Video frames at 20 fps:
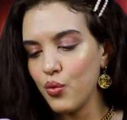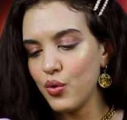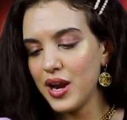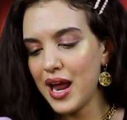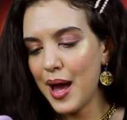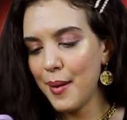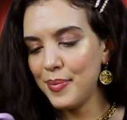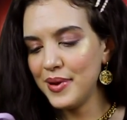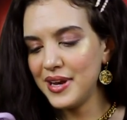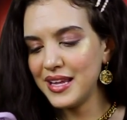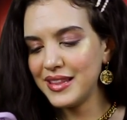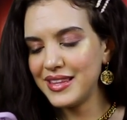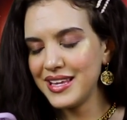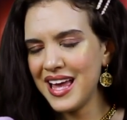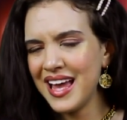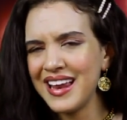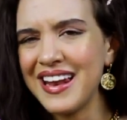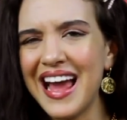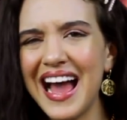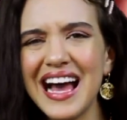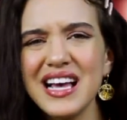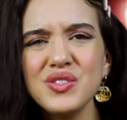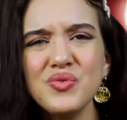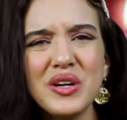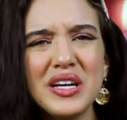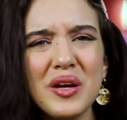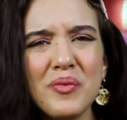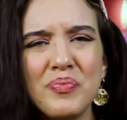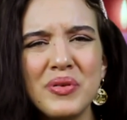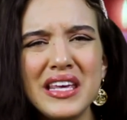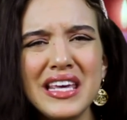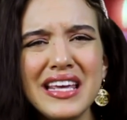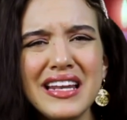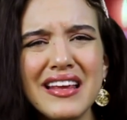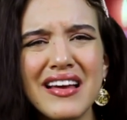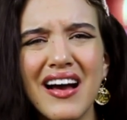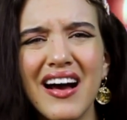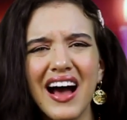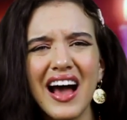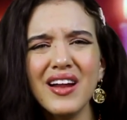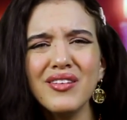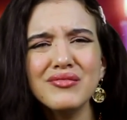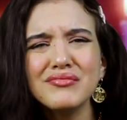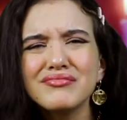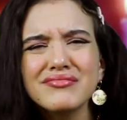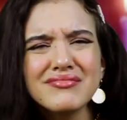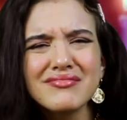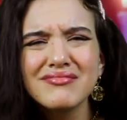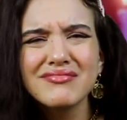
What happened at the end? I don't...